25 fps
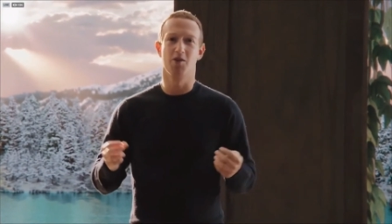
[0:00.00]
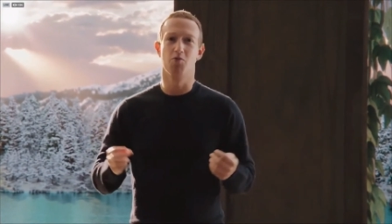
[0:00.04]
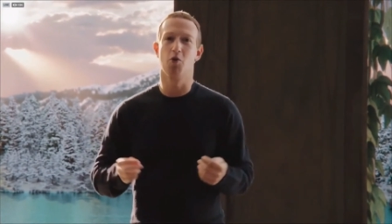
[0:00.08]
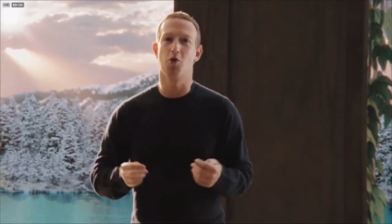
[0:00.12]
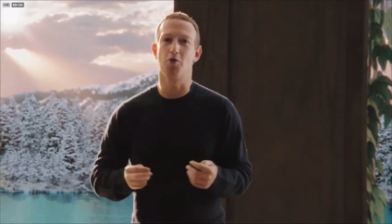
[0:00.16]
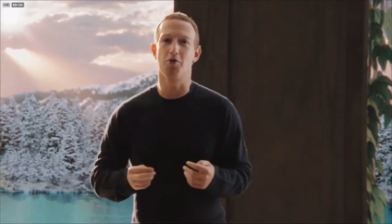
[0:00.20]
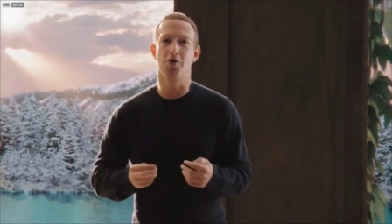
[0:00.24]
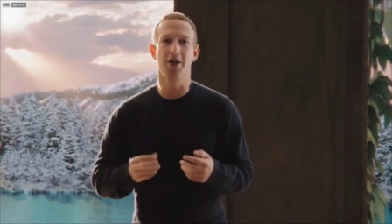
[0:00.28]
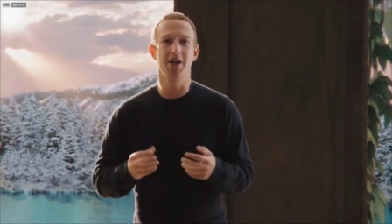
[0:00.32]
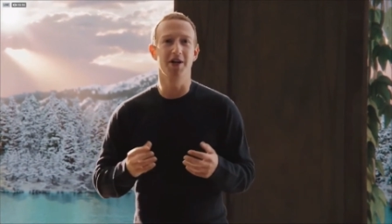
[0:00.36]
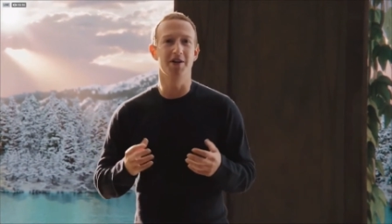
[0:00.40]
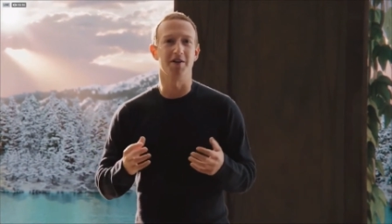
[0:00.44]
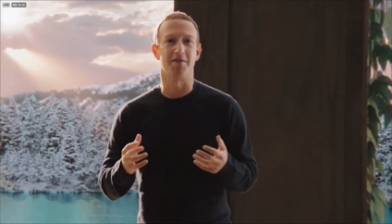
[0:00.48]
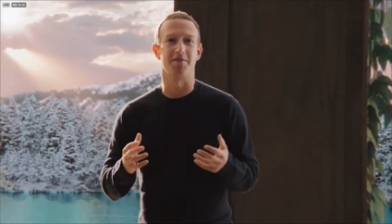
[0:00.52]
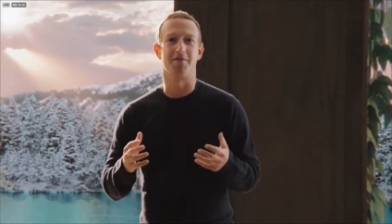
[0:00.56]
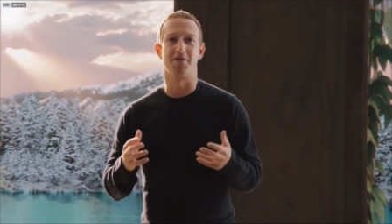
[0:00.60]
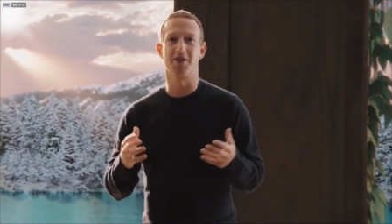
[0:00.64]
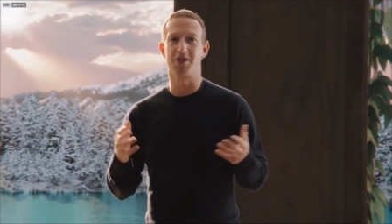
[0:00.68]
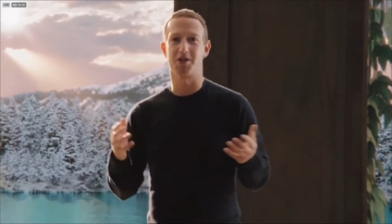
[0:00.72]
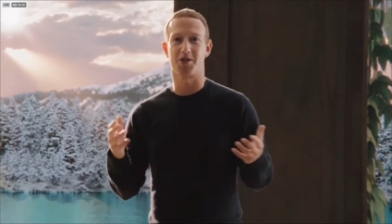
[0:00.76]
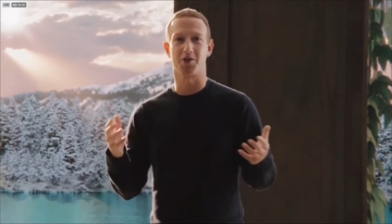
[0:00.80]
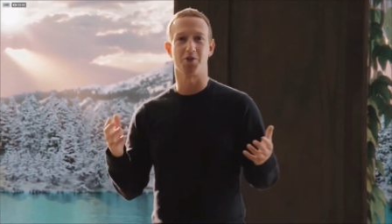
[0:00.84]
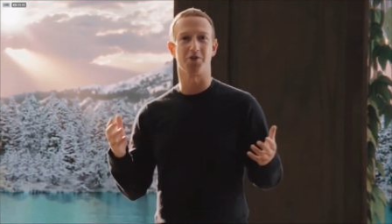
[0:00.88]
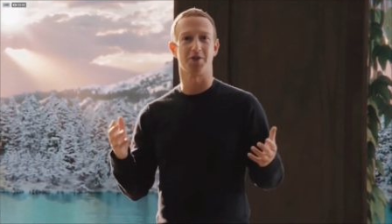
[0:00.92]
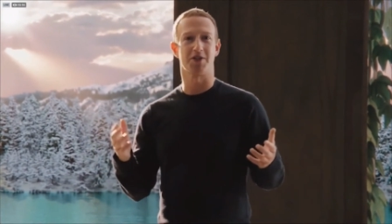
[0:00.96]
You won't need a
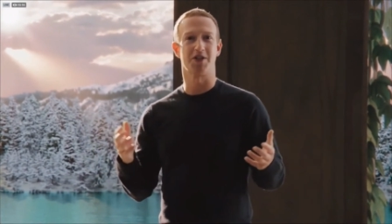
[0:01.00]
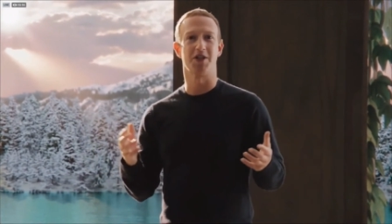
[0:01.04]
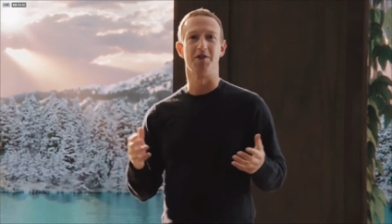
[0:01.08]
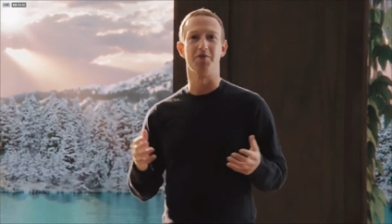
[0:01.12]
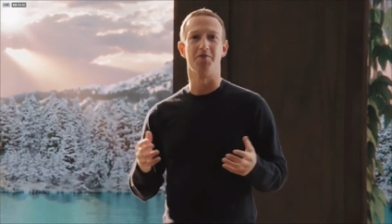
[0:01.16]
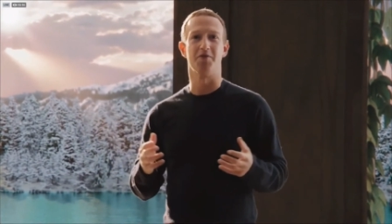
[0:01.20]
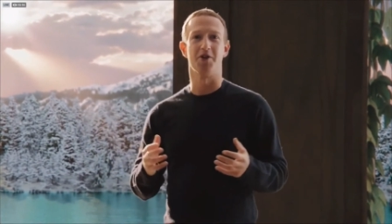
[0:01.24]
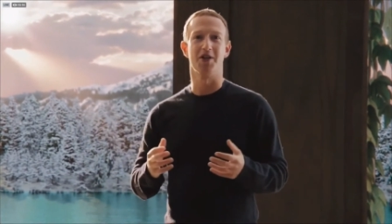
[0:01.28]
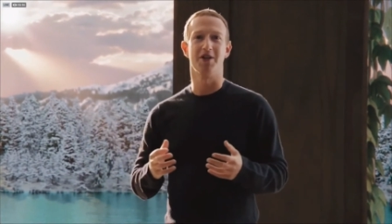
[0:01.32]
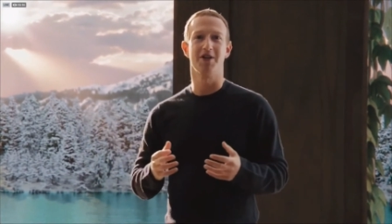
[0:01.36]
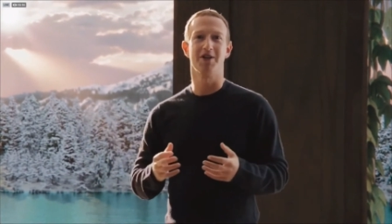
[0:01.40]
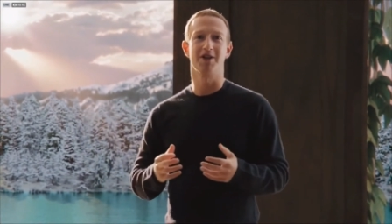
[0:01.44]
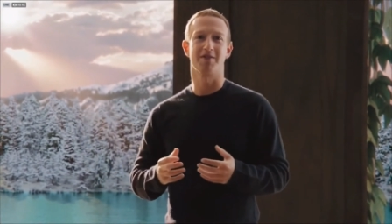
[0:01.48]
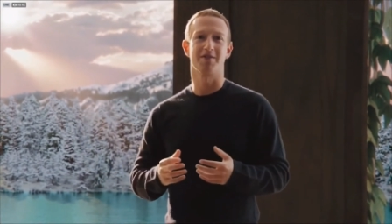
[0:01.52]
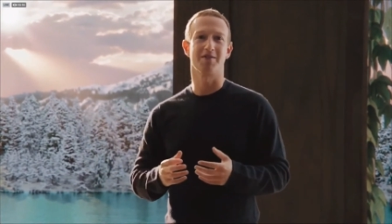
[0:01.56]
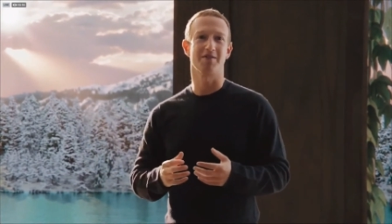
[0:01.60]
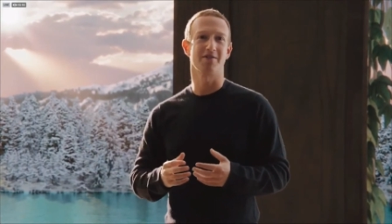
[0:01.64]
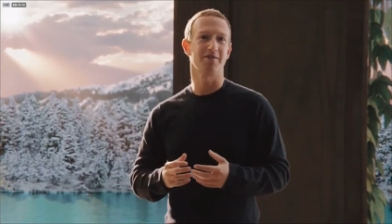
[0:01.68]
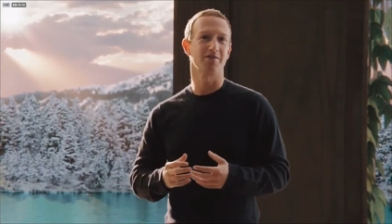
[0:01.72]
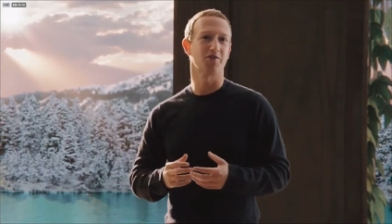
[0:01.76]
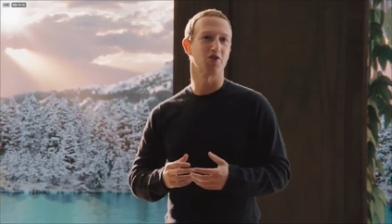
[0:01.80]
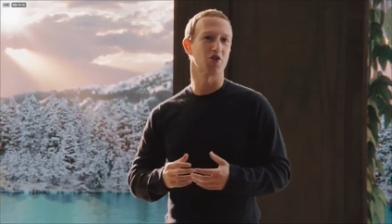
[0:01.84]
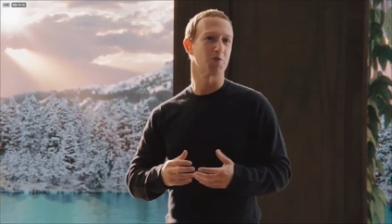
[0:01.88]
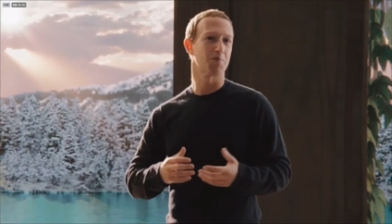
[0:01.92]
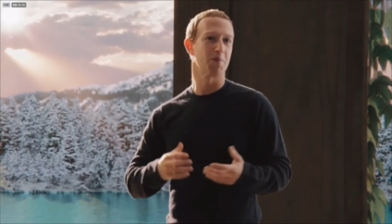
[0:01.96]
physical TV.
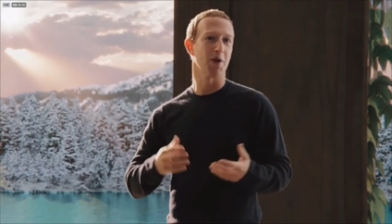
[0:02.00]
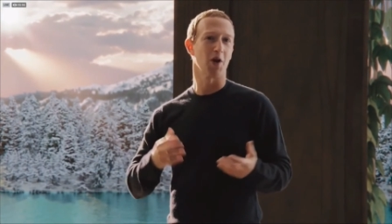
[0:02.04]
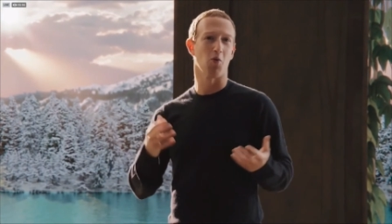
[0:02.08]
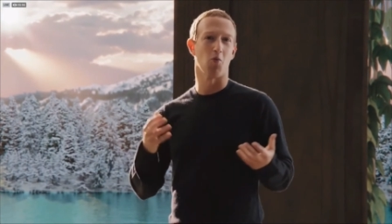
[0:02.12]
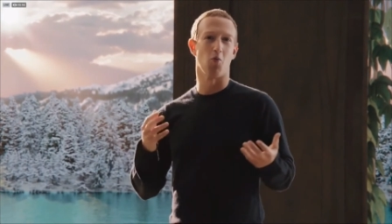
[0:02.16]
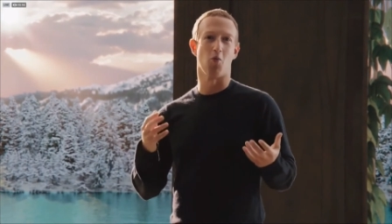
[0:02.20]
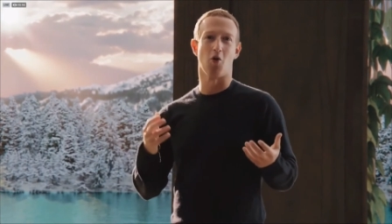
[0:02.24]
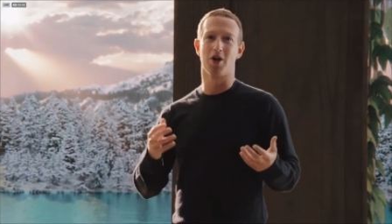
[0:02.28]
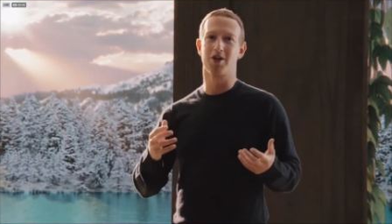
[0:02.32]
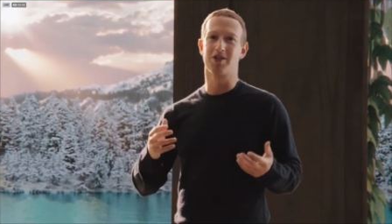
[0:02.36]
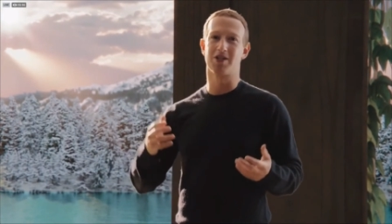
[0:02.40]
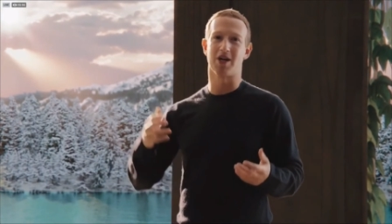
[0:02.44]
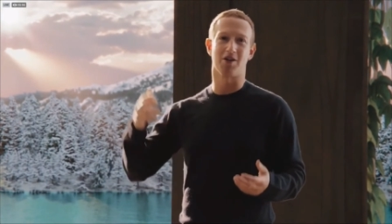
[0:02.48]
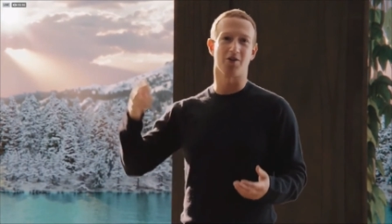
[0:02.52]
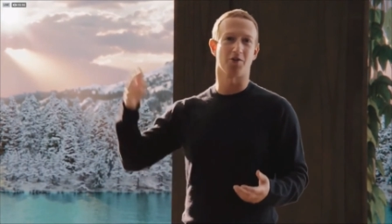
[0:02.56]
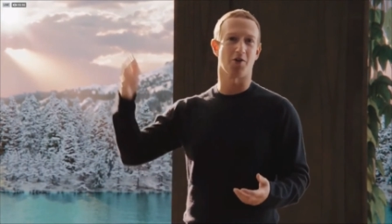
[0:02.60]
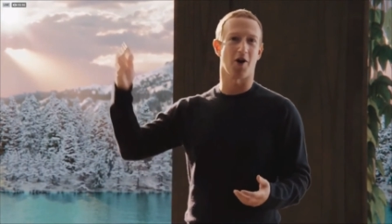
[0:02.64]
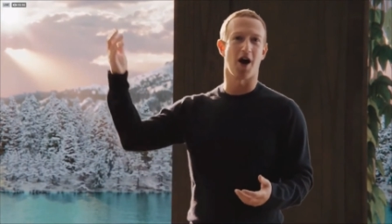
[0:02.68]
It'll just be a $1